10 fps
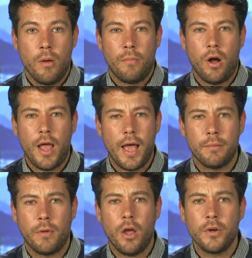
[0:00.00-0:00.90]
but I
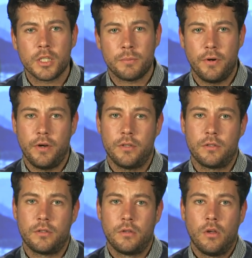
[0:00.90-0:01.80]
had my own
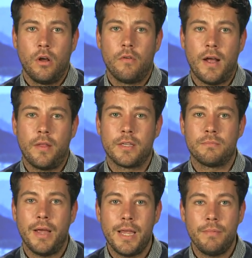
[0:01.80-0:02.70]
experience of how this
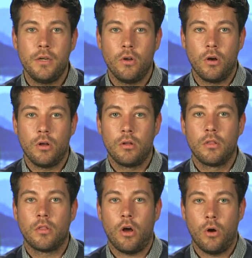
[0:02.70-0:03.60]
may be not
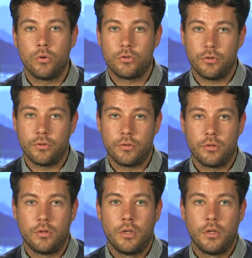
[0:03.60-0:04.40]
the whole truth.